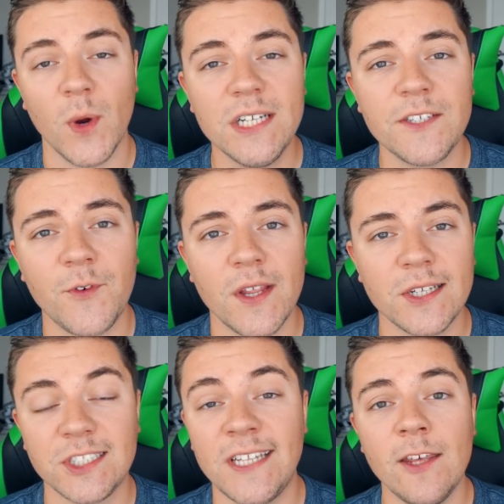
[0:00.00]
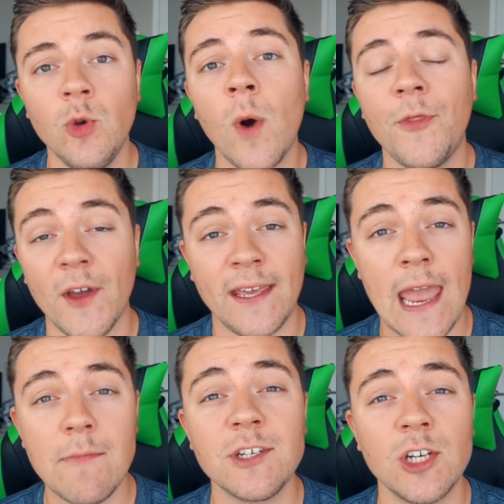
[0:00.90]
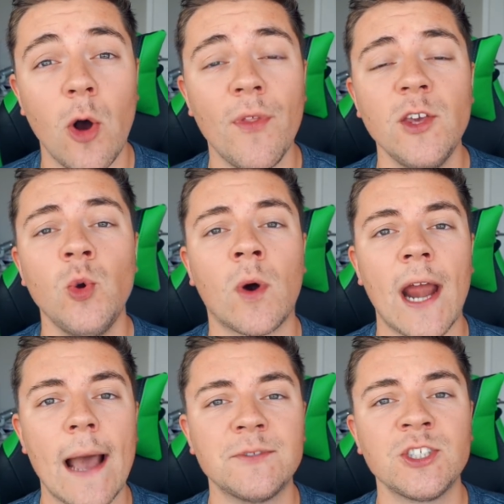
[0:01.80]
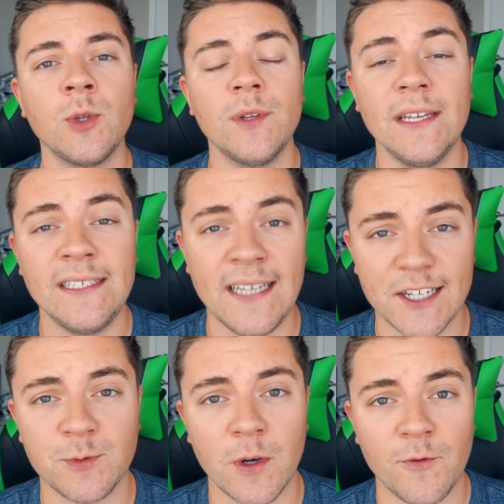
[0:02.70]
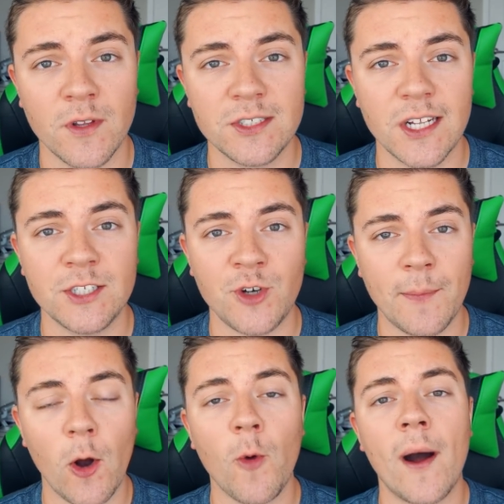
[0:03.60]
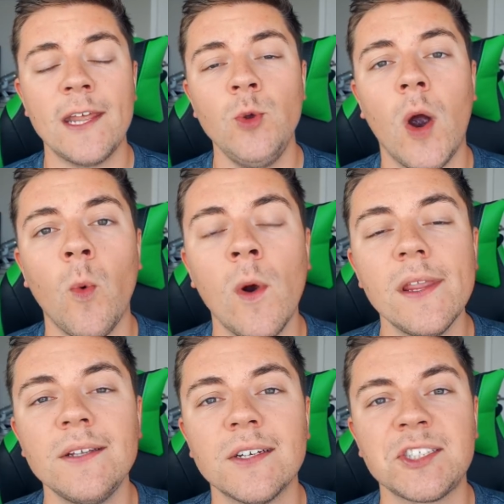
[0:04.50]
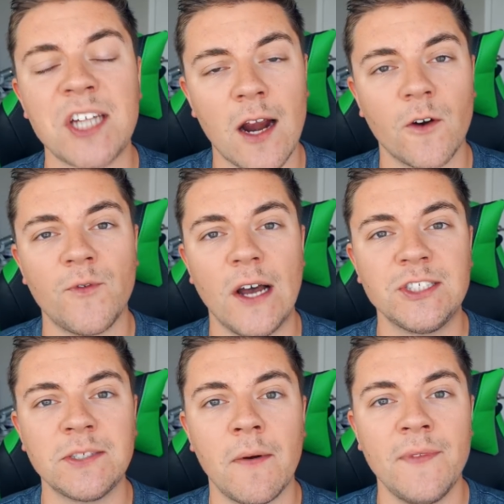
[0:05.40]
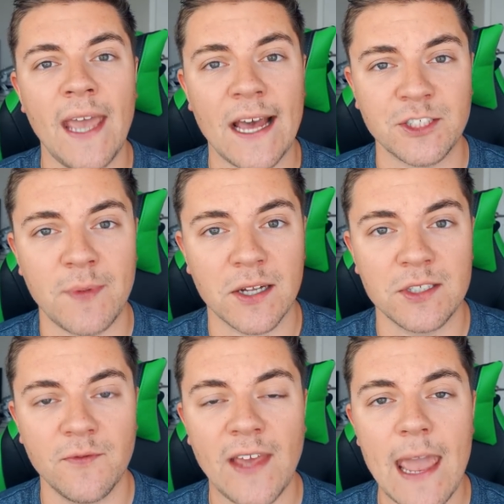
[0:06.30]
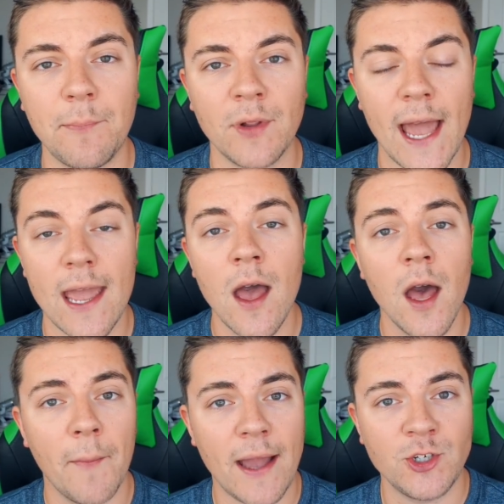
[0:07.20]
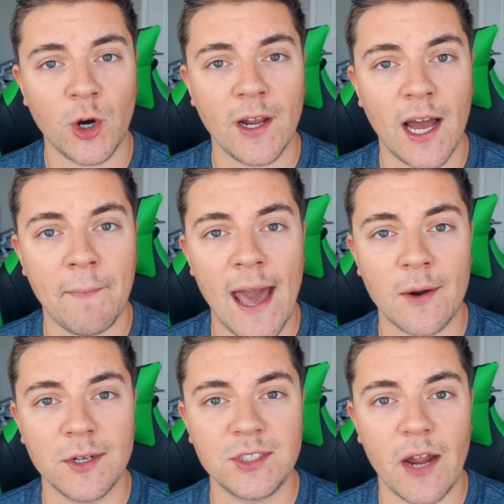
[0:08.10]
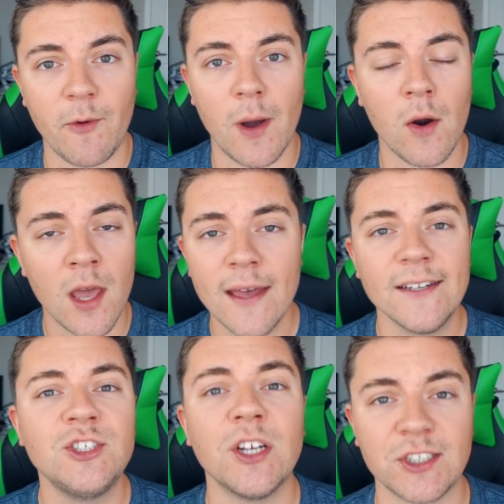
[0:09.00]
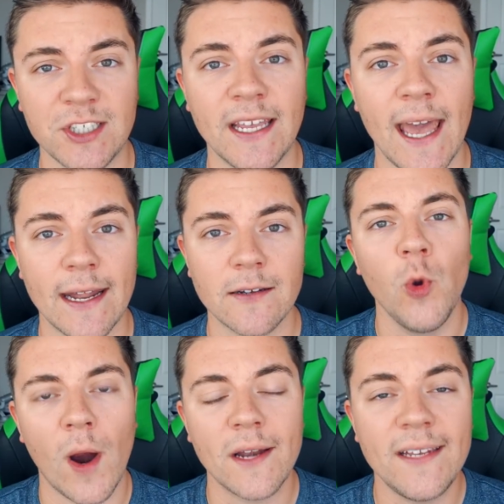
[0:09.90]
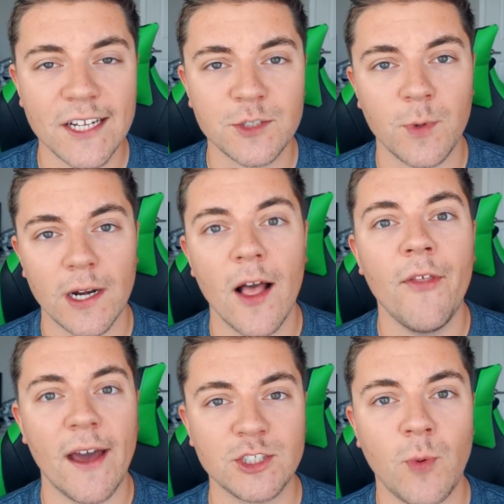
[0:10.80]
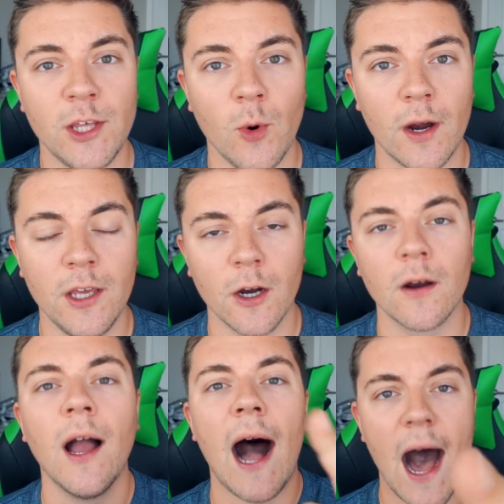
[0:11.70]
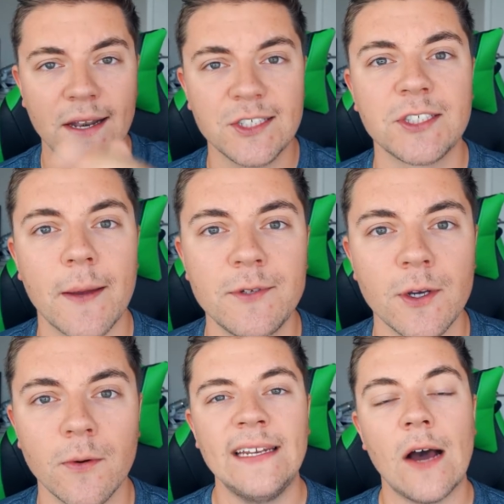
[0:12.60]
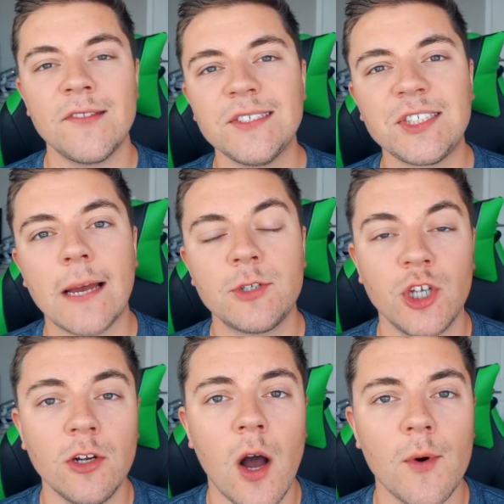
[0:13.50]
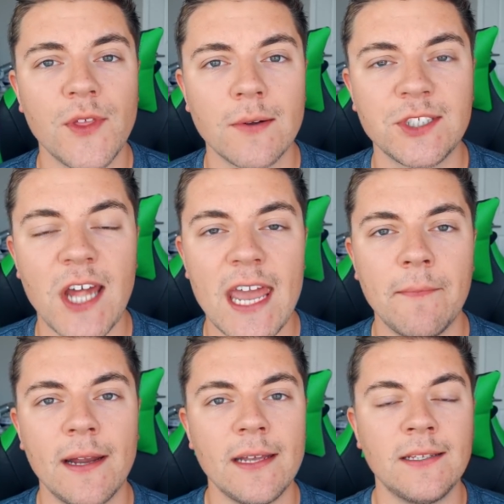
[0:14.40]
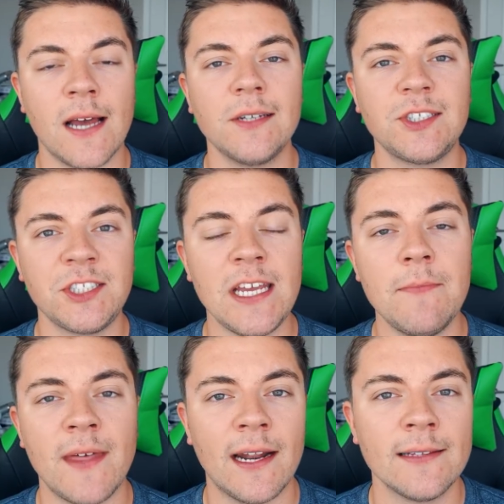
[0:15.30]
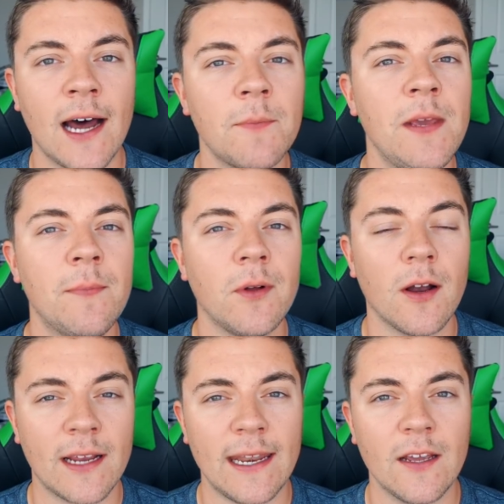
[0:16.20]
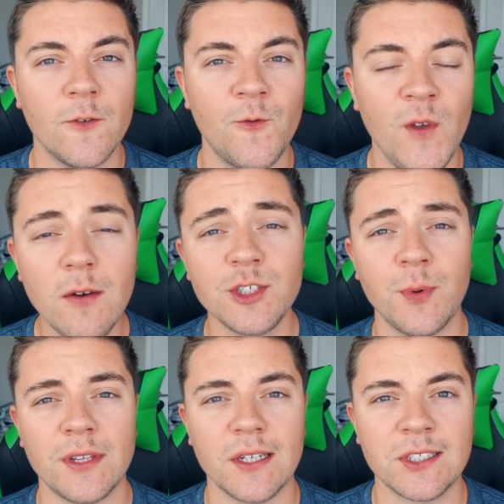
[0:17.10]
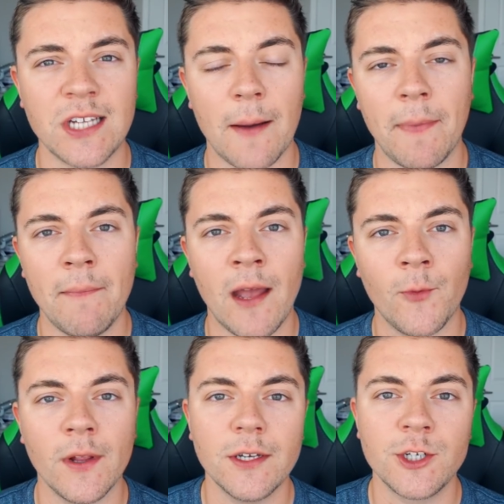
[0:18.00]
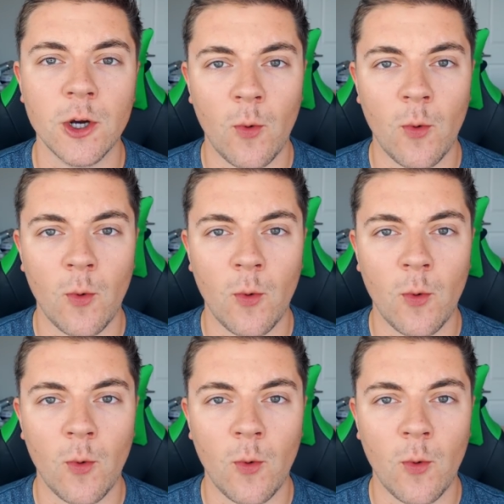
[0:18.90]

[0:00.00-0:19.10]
reason for this is that you want the game to know that you are absolutely desperate for this legendary Pokemon and you are willing to sacrifice some of the aspects of gameplay by turning on battery saver mode just to get it. You are desperate. That's why you are here. On to step 2. Now this step should go without saying, but it does seem that a lot of people are getting confused with this step. I'm not really sure